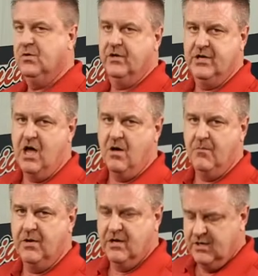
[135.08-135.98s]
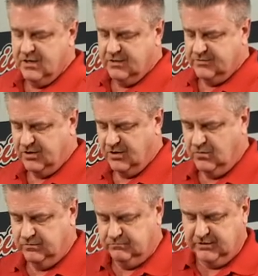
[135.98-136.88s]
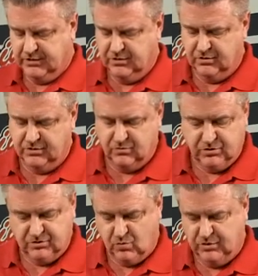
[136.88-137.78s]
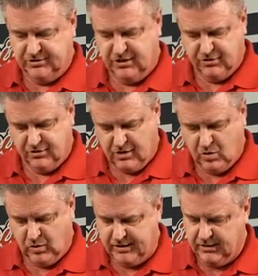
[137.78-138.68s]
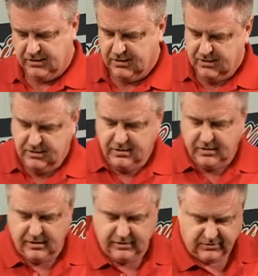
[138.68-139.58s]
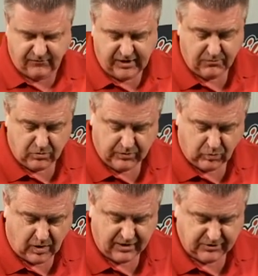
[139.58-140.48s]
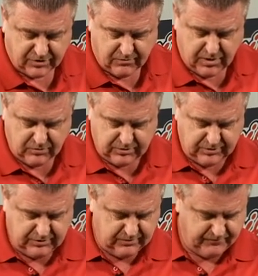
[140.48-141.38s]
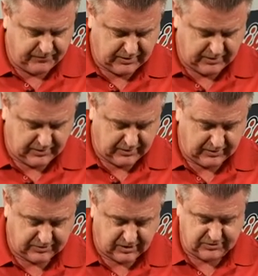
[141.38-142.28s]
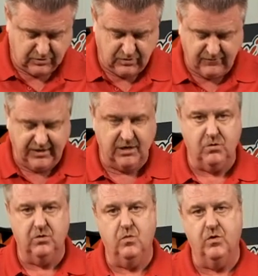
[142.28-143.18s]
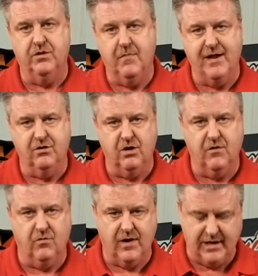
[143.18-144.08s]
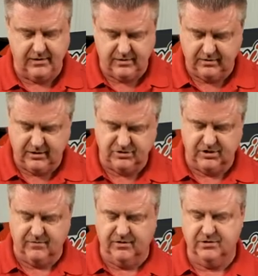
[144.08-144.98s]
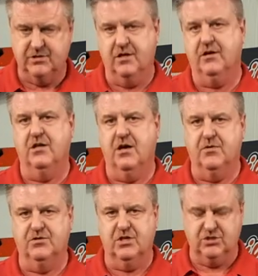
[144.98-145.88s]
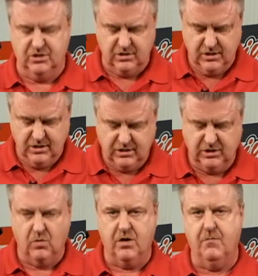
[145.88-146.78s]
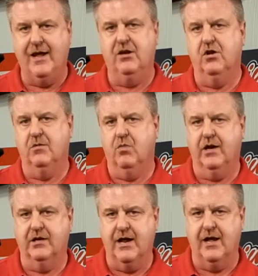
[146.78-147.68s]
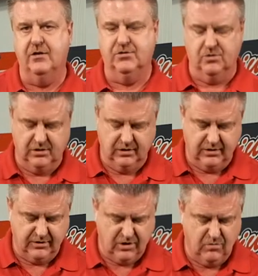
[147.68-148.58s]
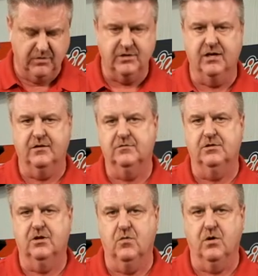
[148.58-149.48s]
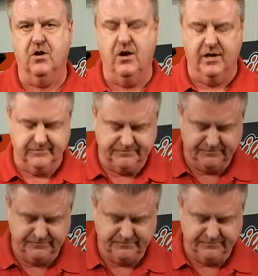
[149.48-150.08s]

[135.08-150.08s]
do a dump. So it can do just one cylinder only. Uh, it's available with wireless remote. Uh, and it's also available with manual override in case you ever get stuck in the up position and you want to manually bring it down so you can get it home and take, you know, work on it.